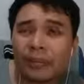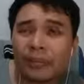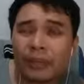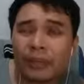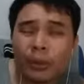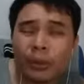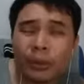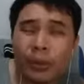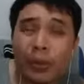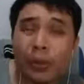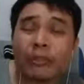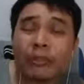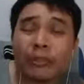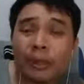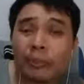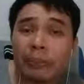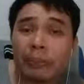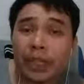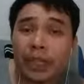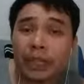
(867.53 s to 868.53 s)
whatever
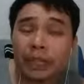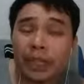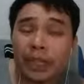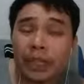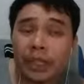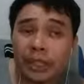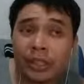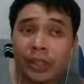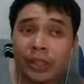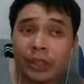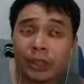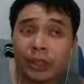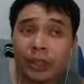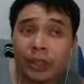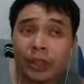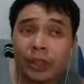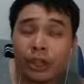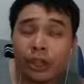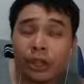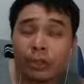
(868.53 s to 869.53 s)
metrics that
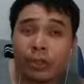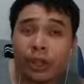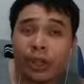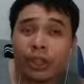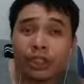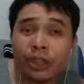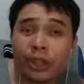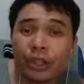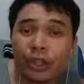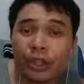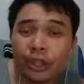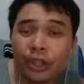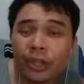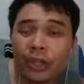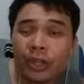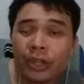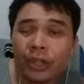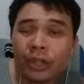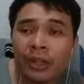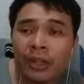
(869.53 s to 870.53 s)
you'll be judged
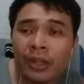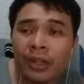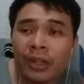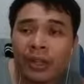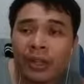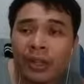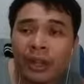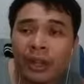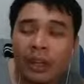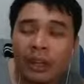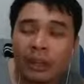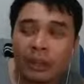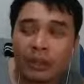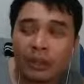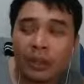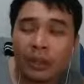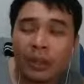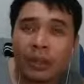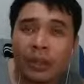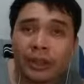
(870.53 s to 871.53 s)
on. If
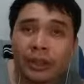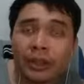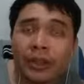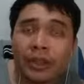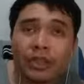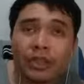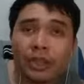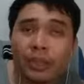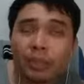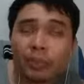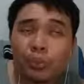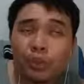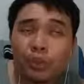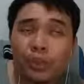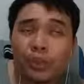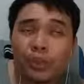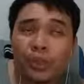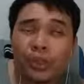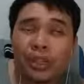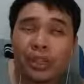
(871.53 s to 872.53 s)
you're in tech
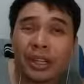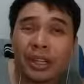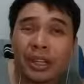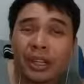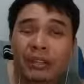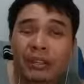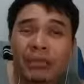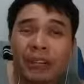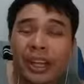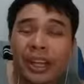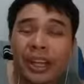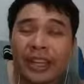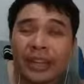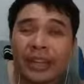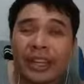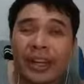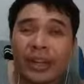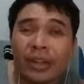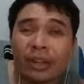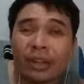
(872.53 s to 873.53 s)
support, they're gonna find
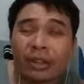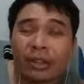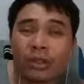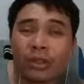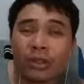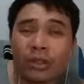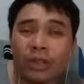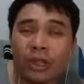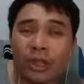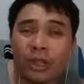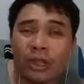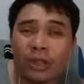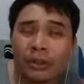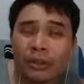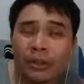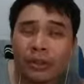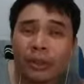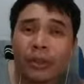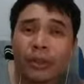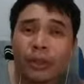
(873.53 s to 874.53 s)
out.
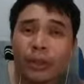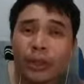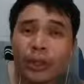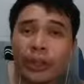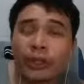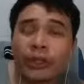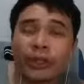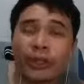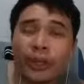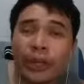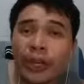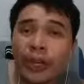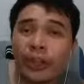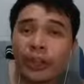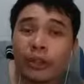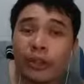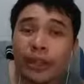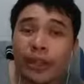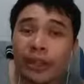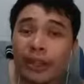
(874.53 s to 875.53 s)
They're going to try to
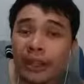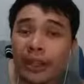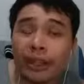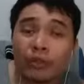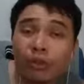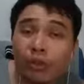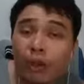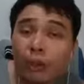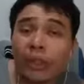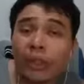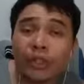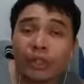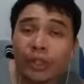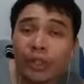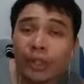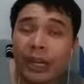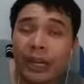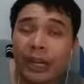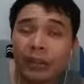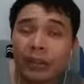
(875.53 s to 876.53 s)
get the information
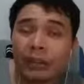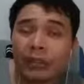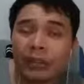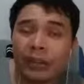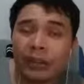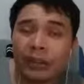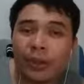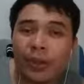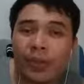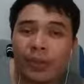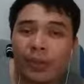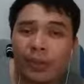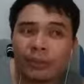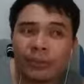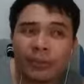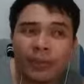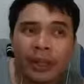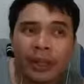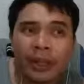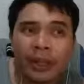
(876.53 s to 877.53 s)
out of you, like,
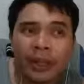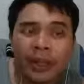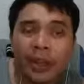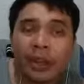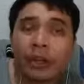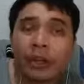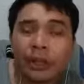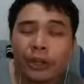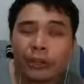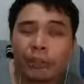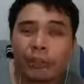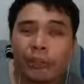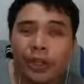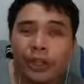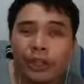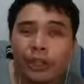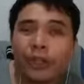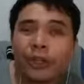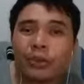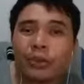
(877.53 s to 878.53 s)
are you
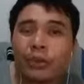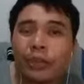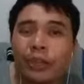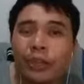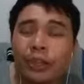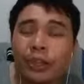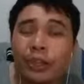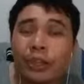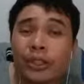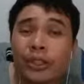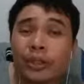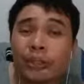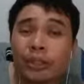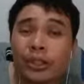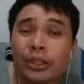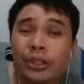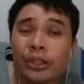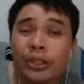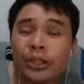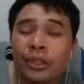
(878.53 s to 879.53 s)
patient with the
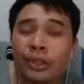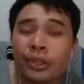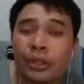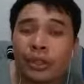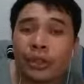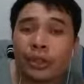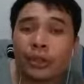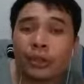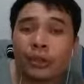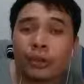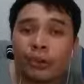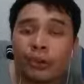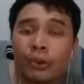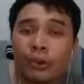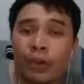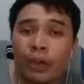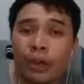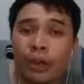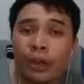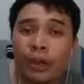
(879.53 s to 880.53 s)
customers? Are you
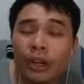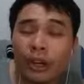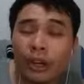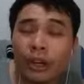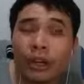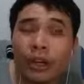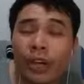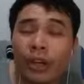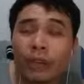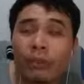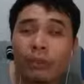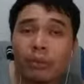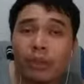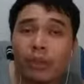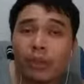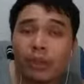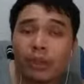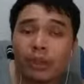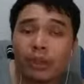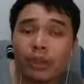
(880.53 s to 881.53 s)

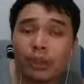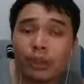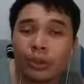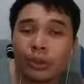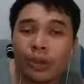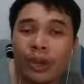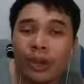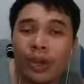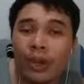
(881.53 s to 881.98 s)
able to